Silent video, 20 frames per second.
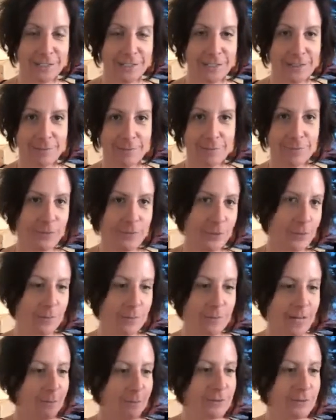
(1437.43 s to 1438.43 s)
And so
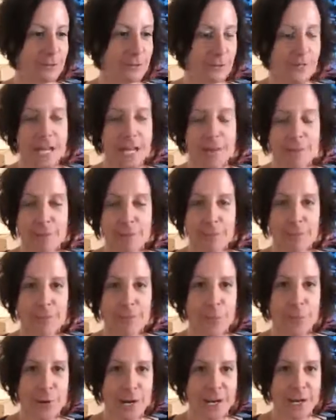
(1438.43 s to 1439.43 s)
I even sold out of it
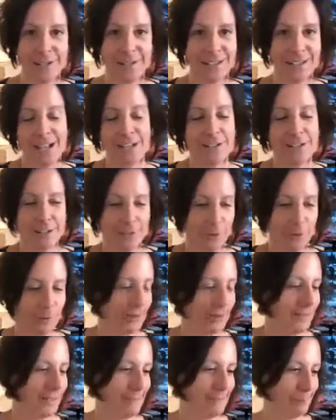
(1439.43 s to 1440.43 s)
before I got,
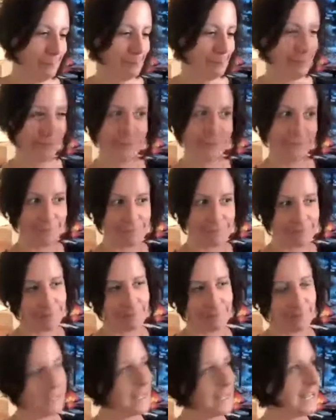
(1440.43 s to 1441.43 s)
it
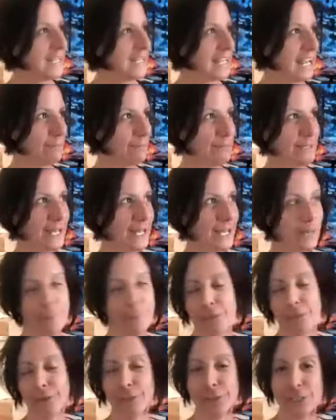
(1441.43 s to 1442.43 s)
gave me like a
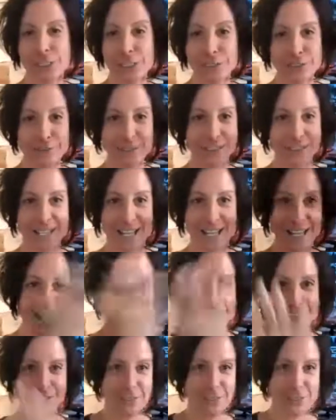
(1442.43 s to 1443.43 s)
month or two, and then I
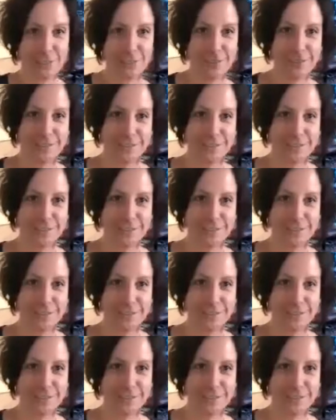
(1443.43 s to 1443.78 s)
still was